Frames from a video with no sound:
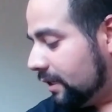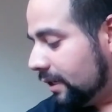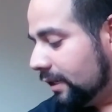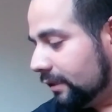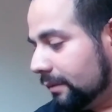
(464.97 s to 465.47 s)

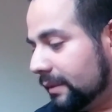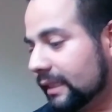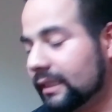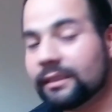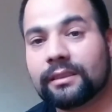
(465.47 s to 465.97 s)
And I mean,
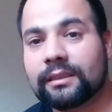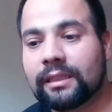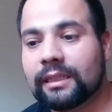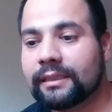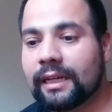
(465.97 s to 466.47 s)
that thing
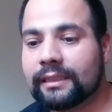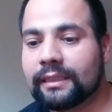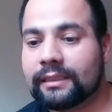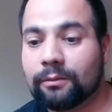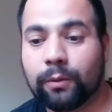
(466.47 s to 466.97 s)

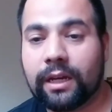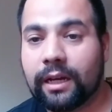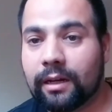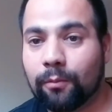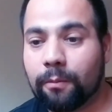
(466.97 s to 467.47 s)
it's a way
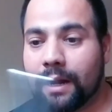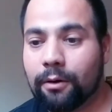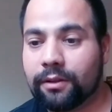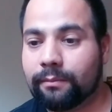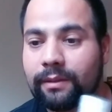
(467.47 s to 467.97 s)
more
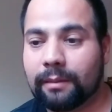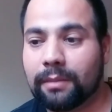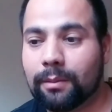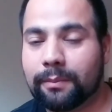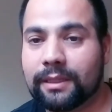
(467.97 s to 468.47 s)
power than the
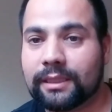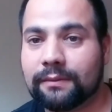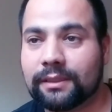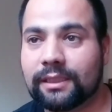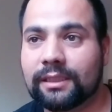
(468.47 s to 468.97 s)
Beeman
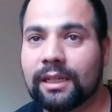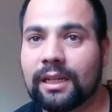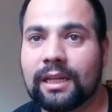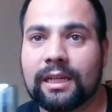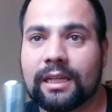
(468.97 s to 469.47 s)
P17,
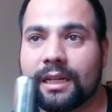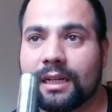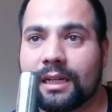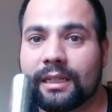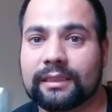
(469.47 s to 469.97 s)

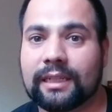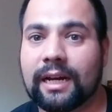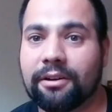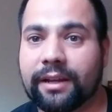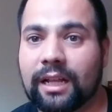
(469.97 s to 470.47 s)
and it's a
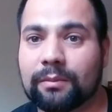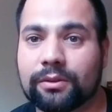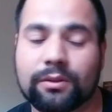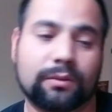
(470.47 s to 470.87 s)
higher caliber too.